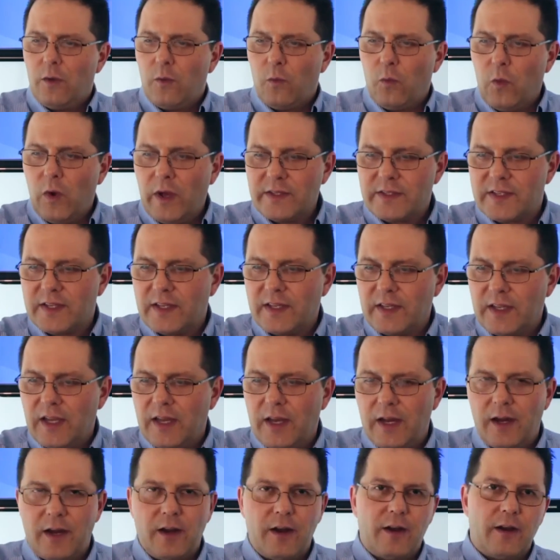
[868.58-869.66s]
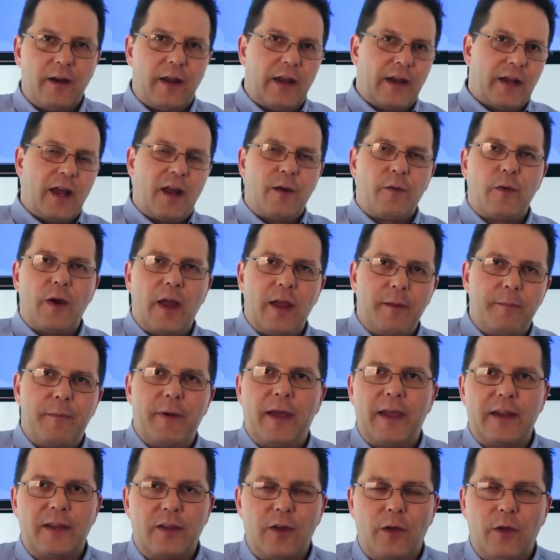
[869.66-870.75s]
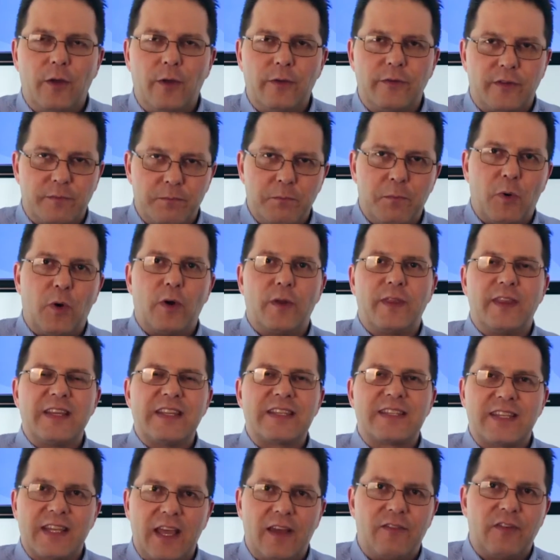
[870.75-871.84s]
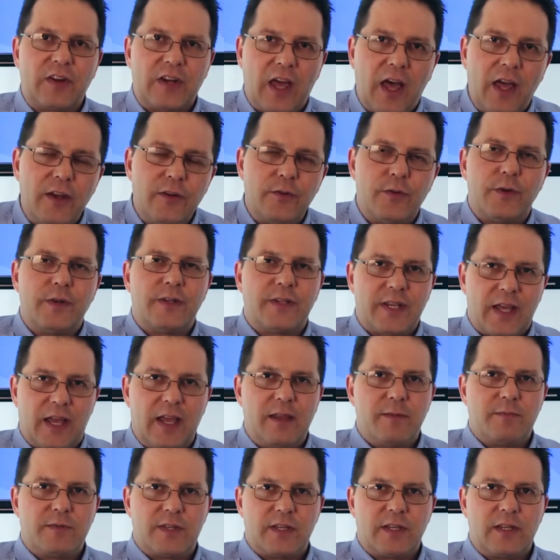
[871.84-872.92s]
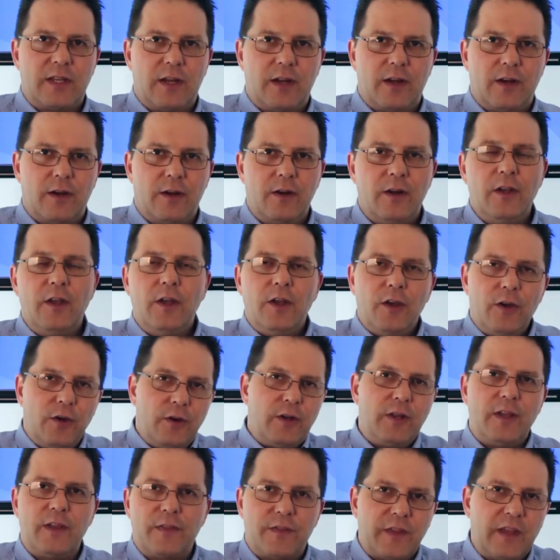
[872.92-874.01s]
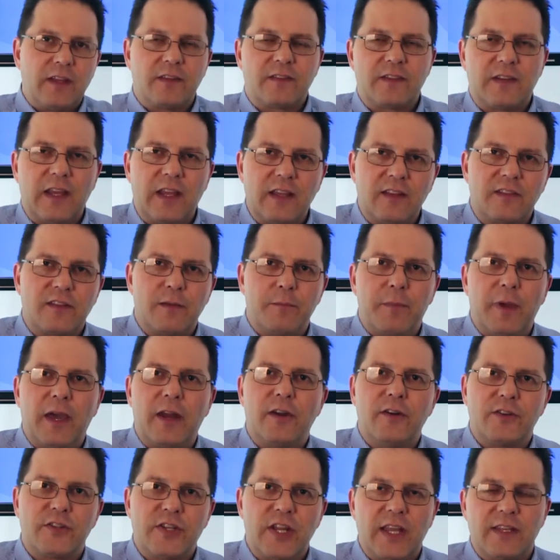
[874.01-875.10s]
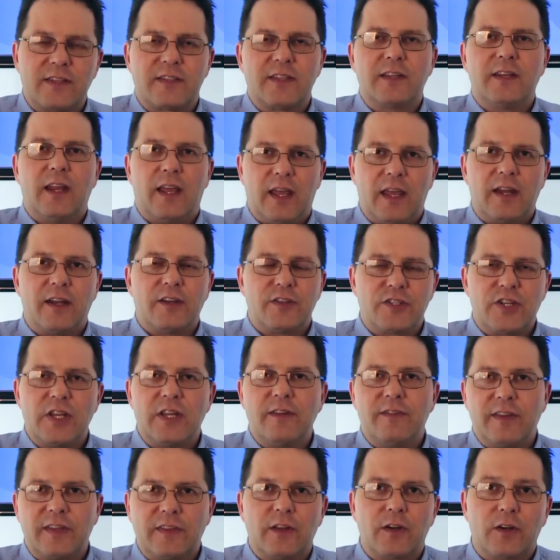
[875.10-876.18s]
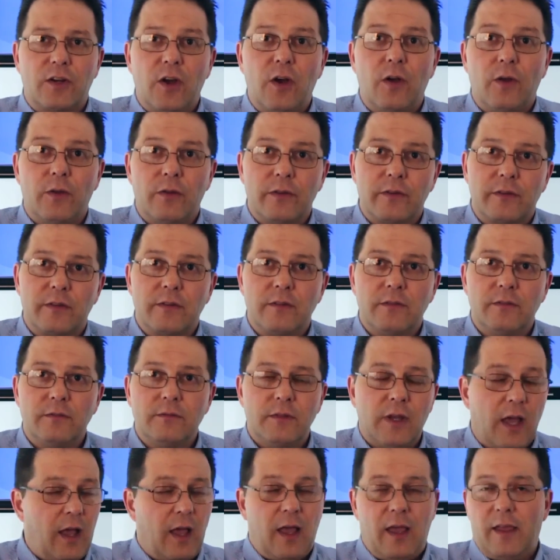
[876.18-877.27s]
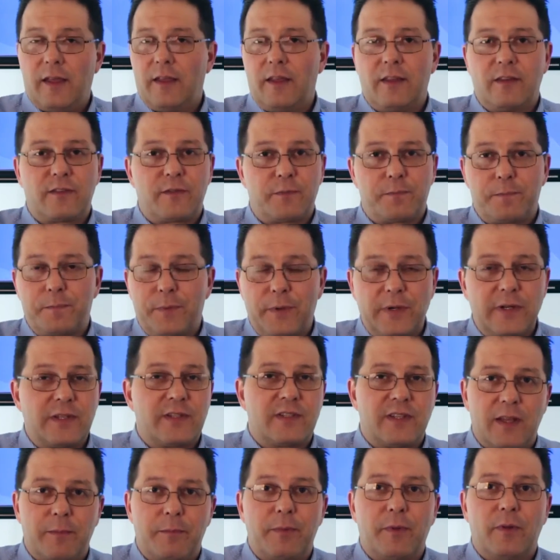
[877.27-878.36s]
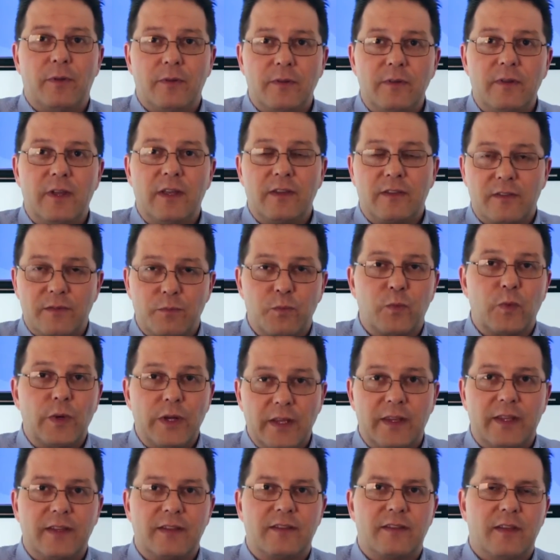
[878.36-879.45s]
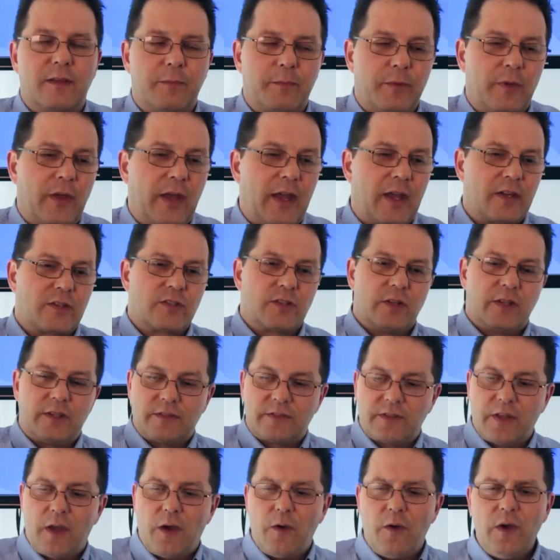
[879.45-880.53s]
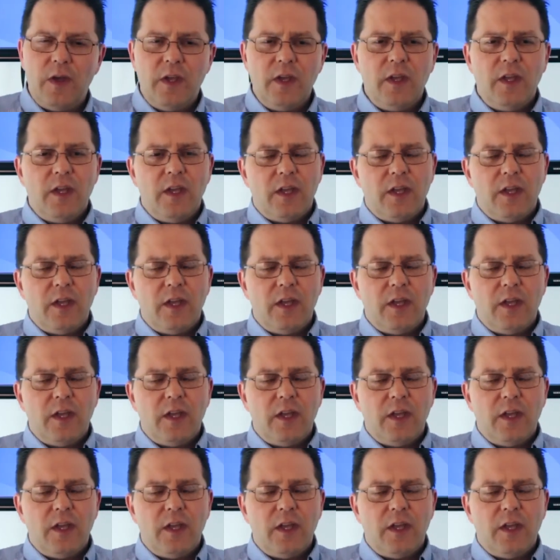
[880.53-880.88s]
once a year, and I write my goals more than 700 times a year, who do you think stands the better chance at achieving their goals? It's pretty simple. It's really simple, actually. So,